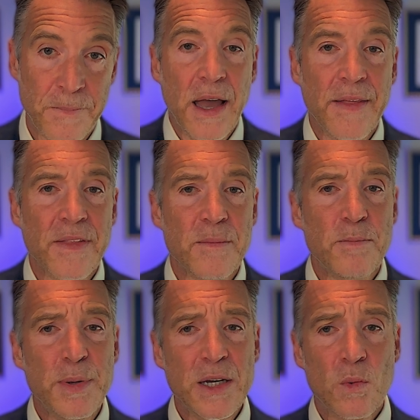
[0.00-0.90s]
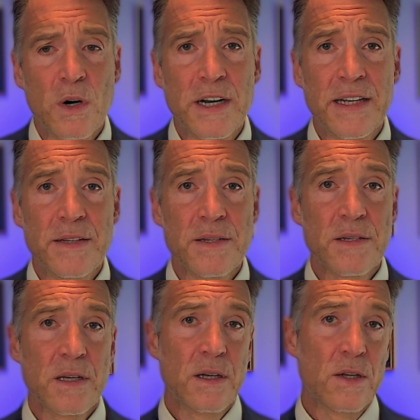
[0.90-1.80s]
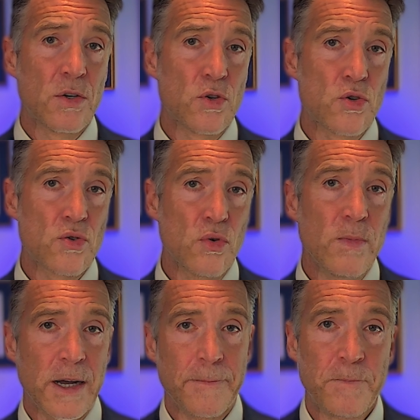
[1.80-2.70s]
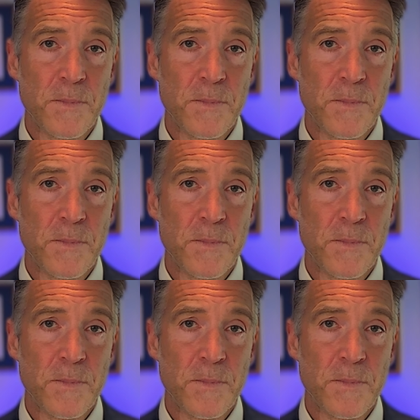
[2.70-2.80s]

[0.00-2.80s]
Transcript: And the big one is trauma,